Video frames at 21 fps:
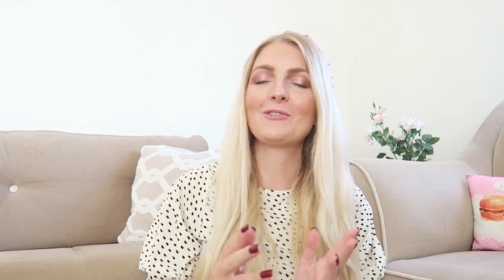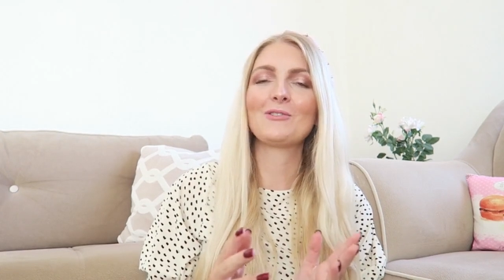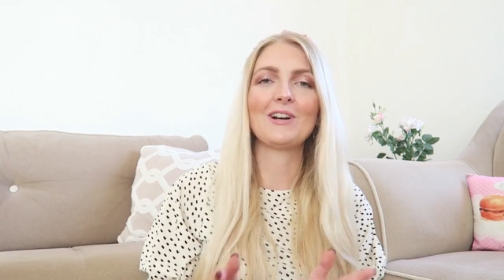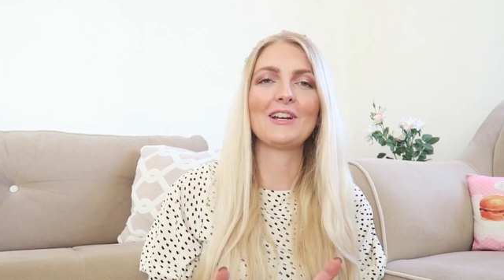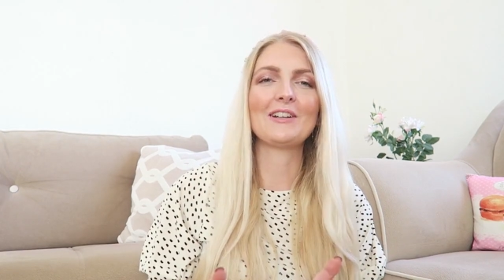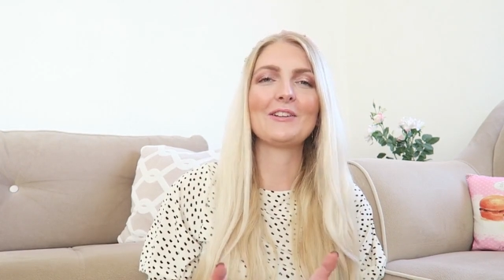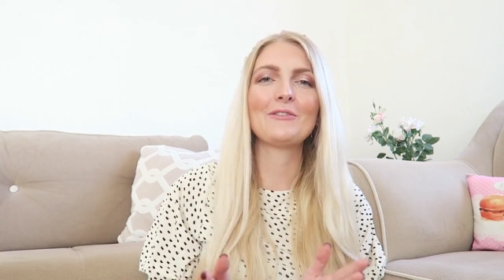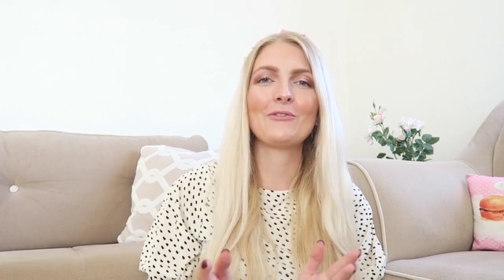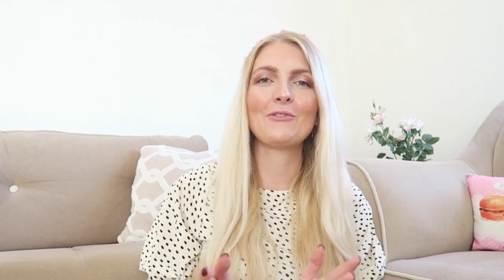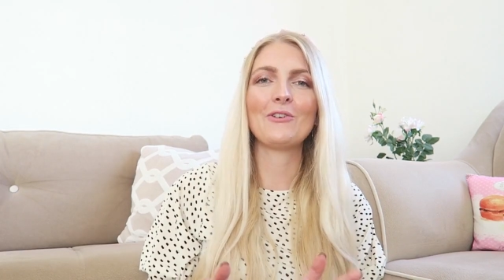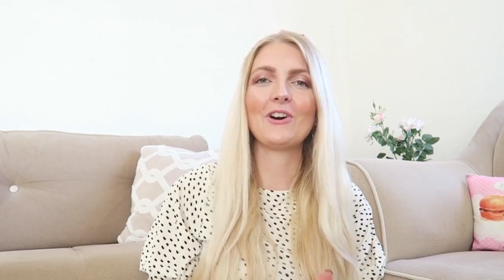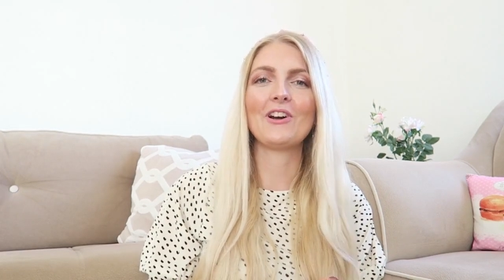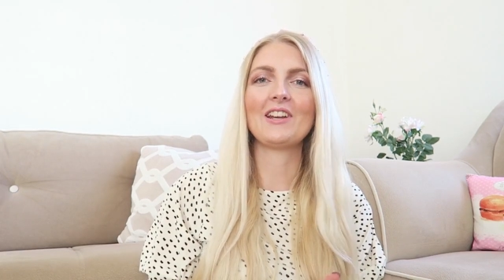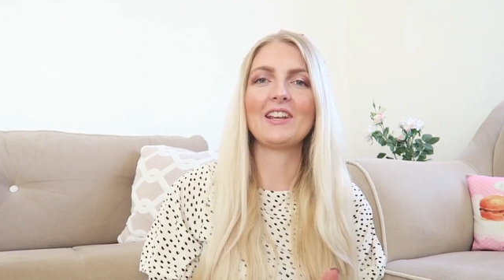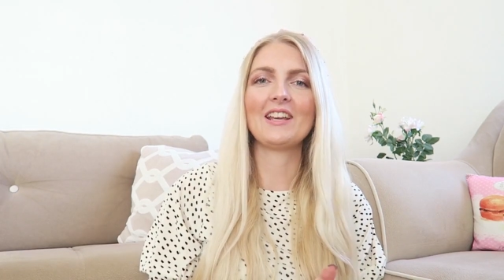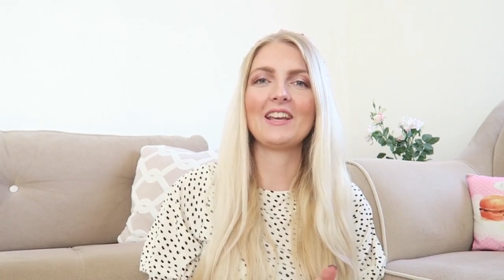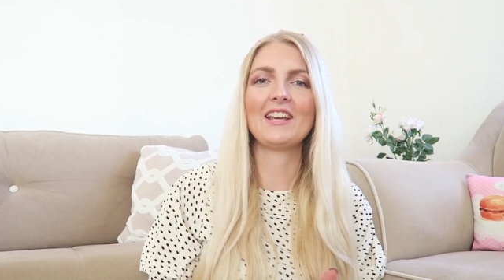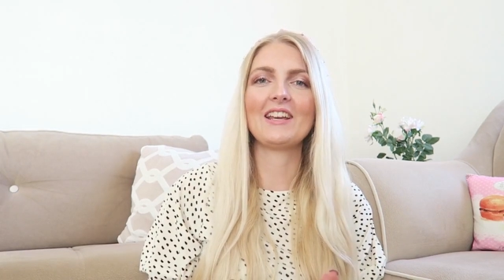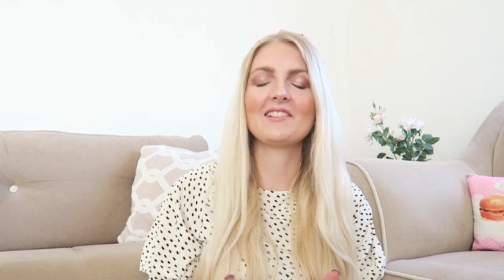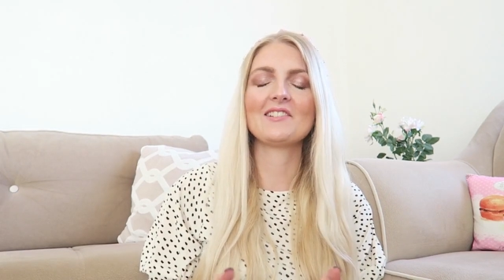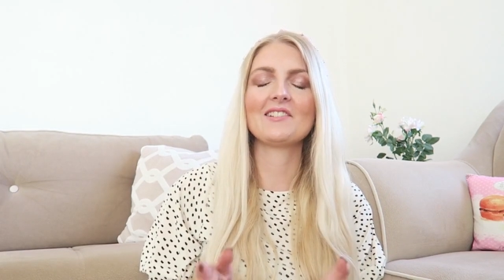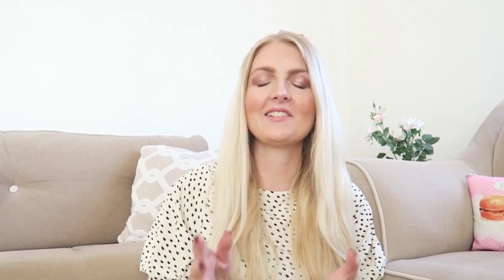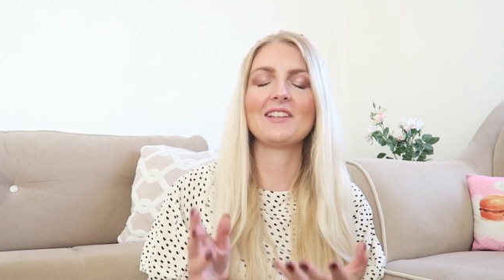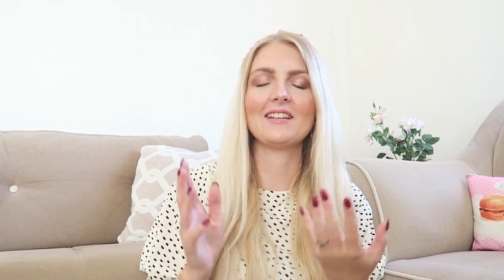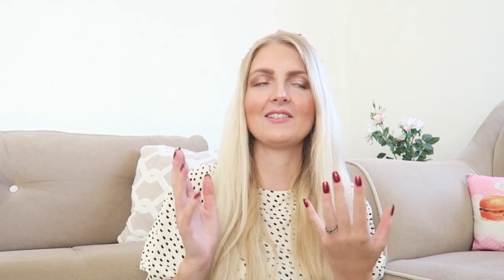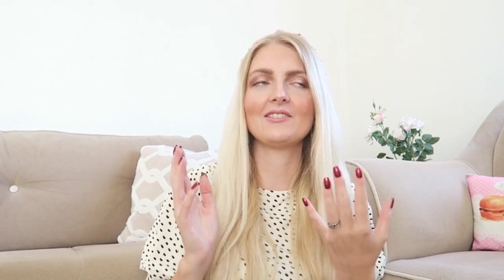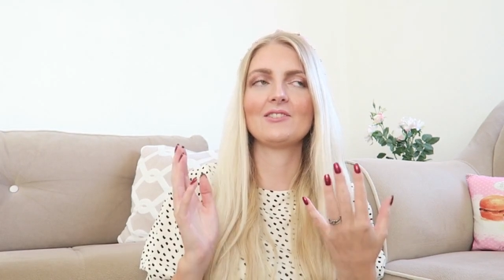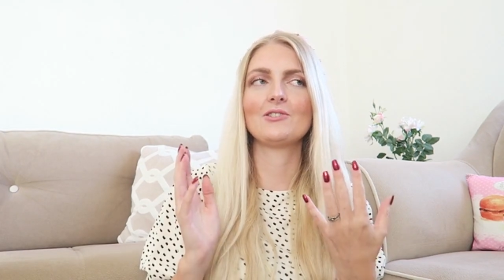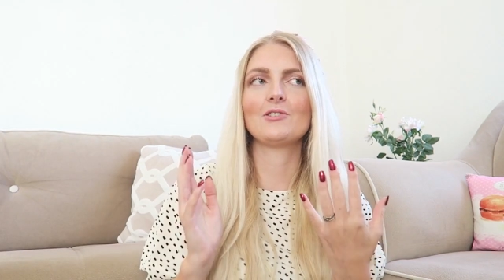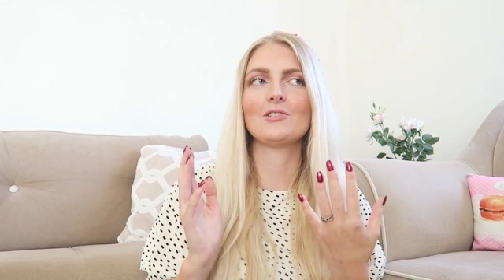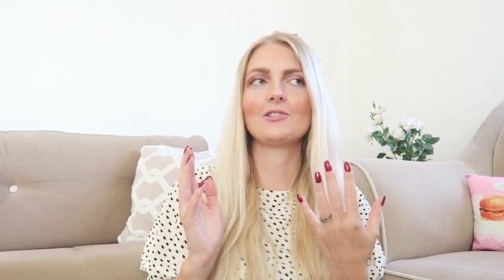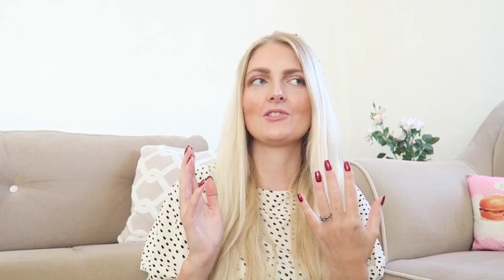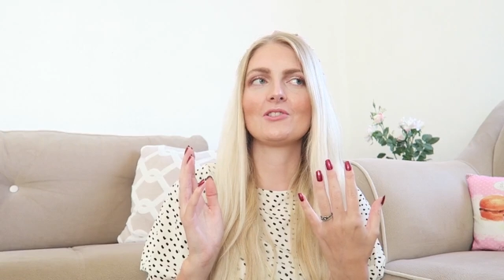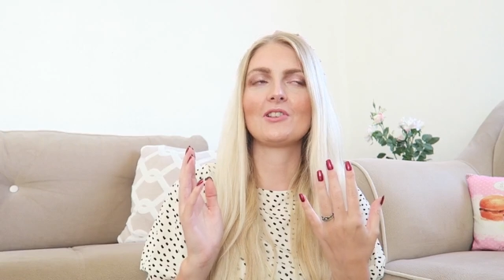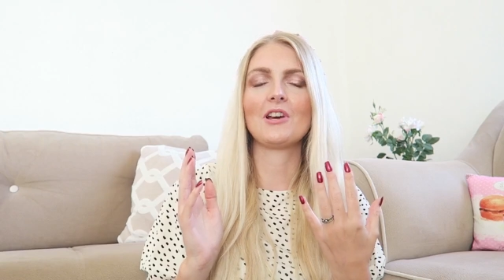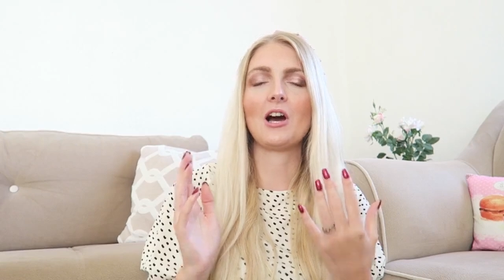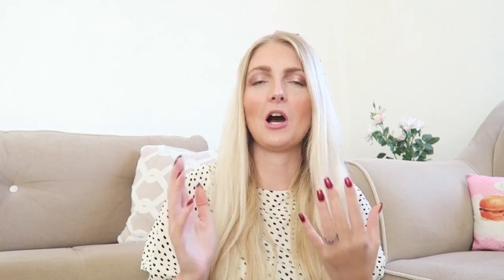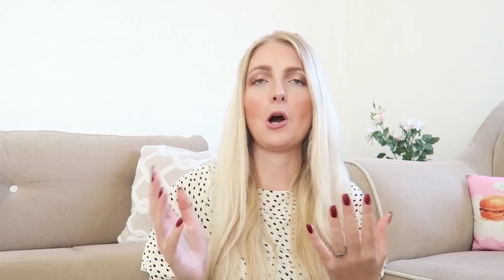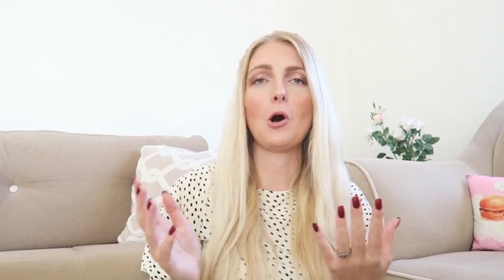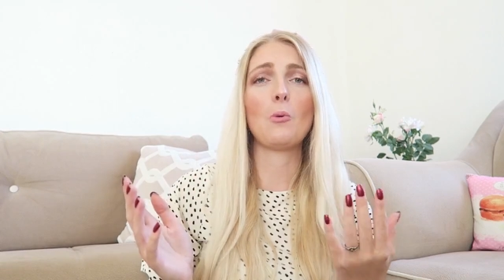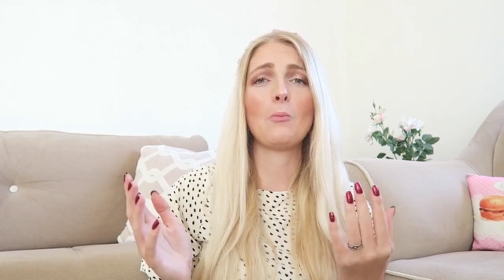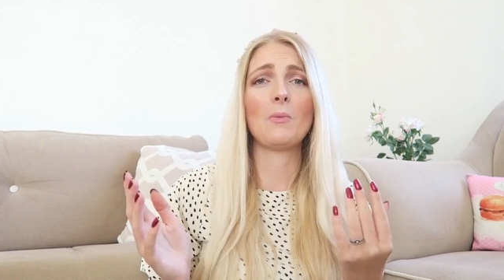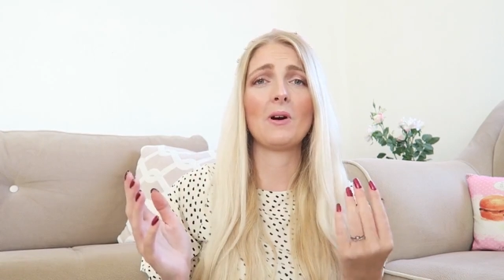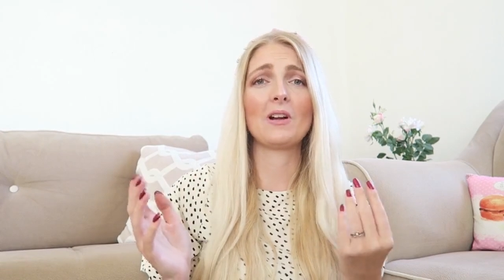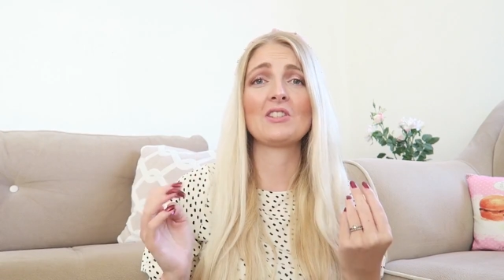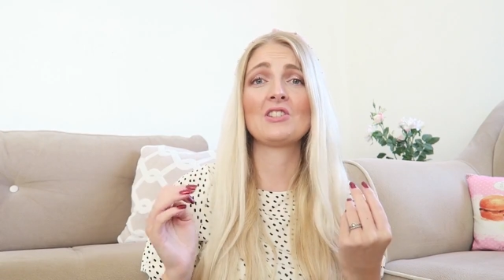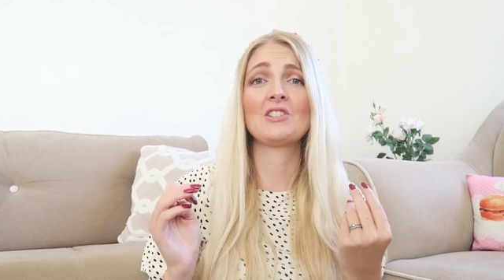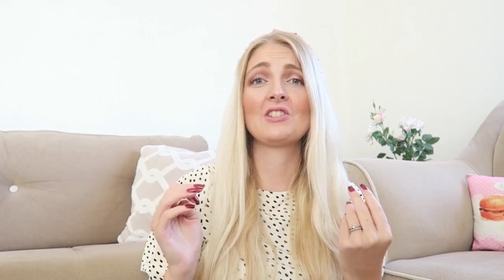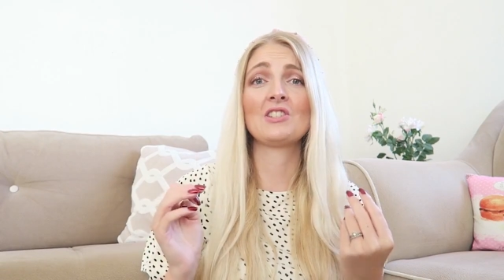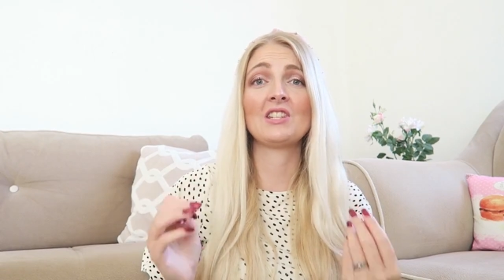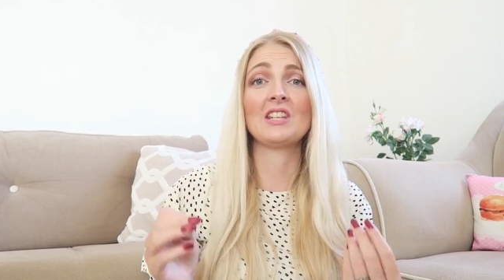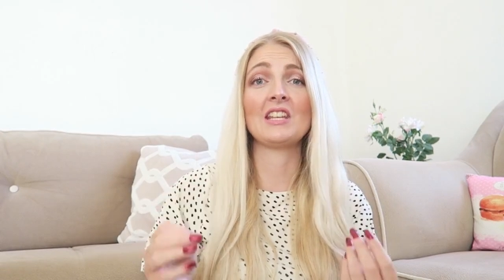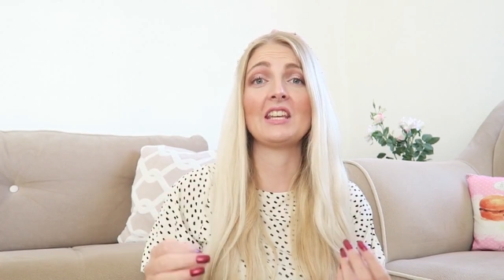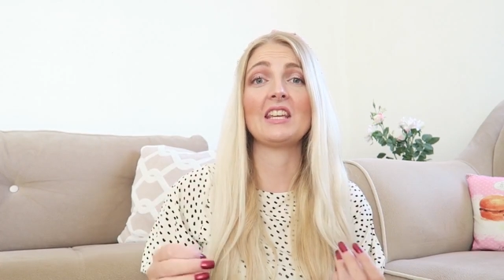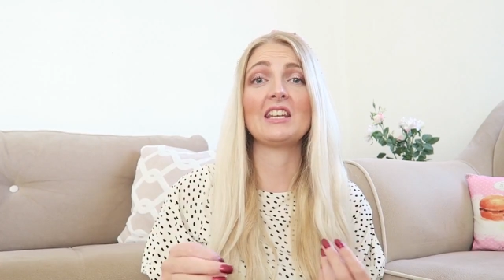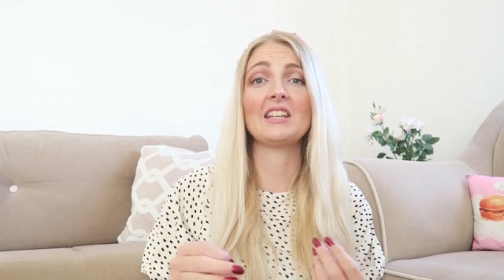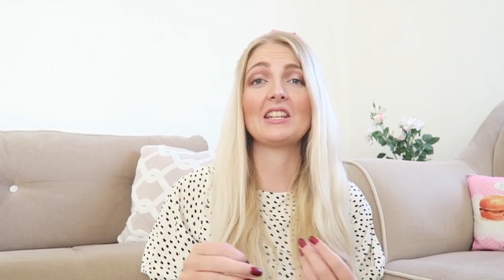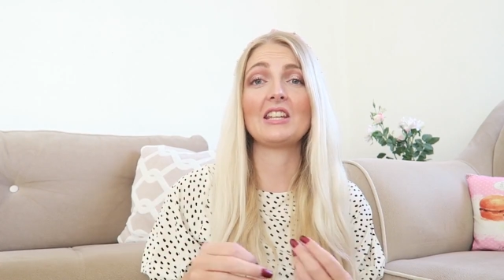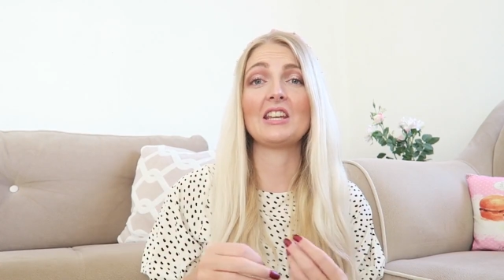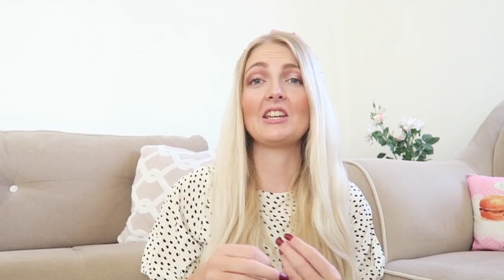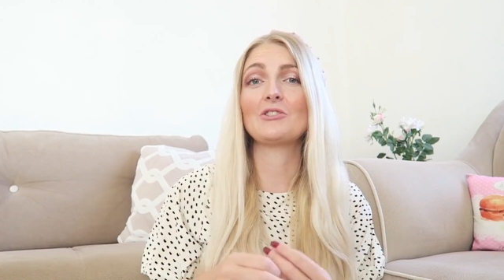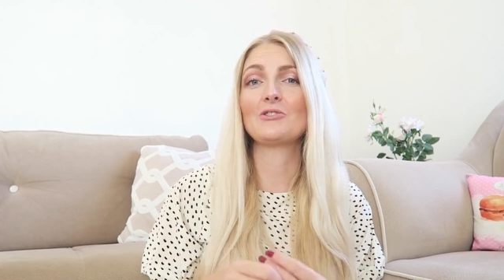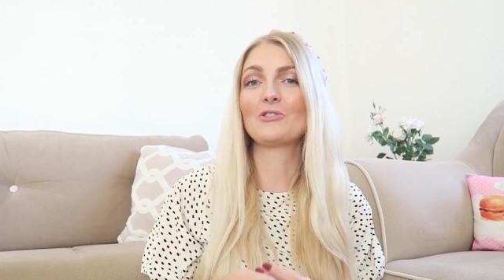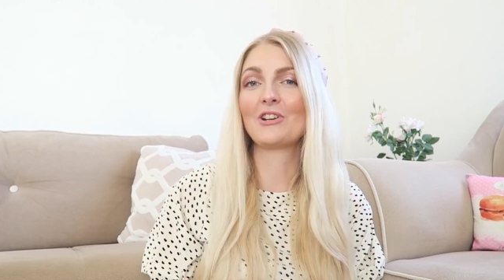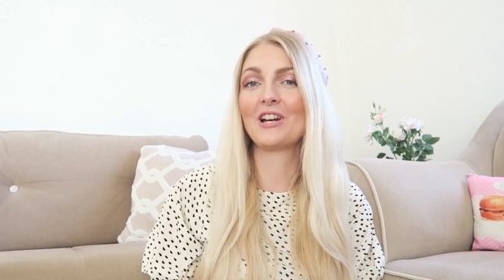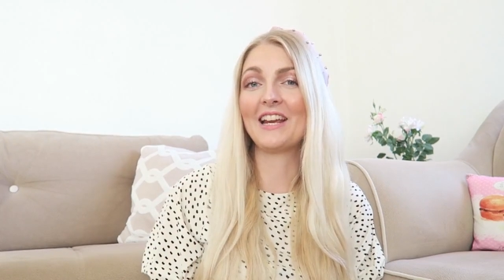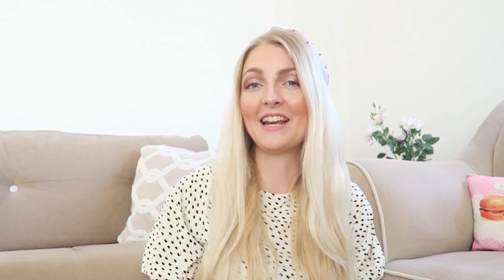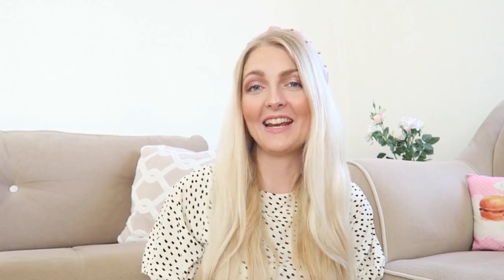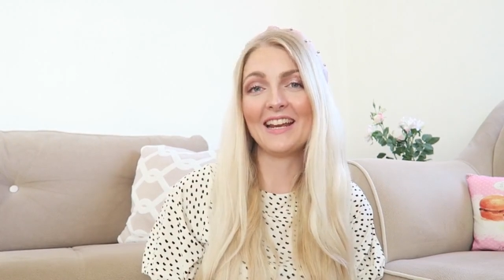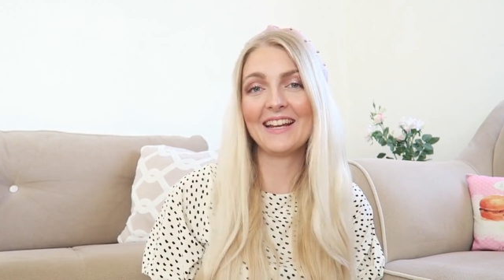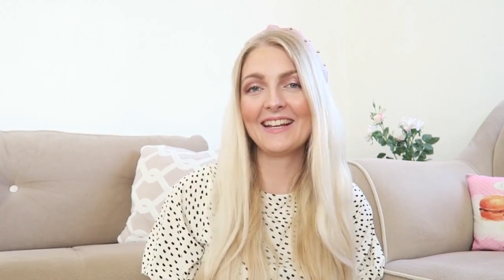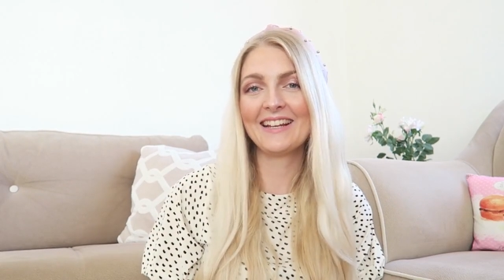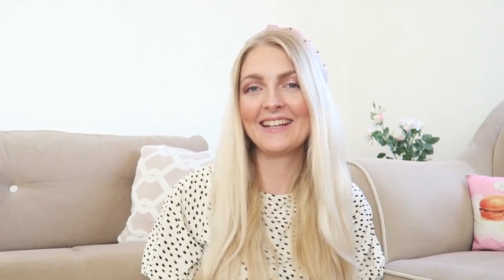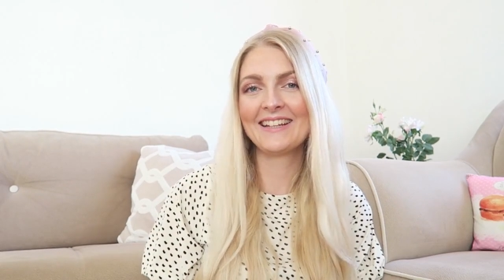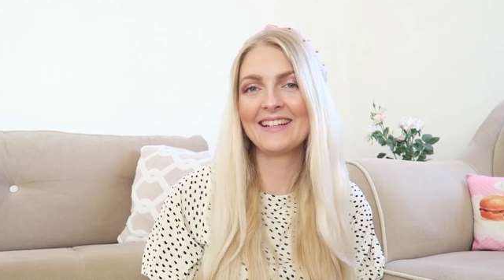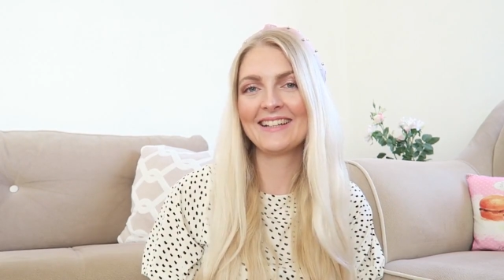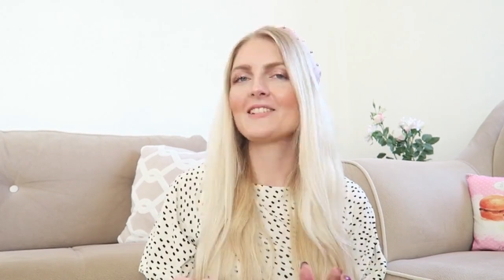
quite funny is that just how much tea they drink.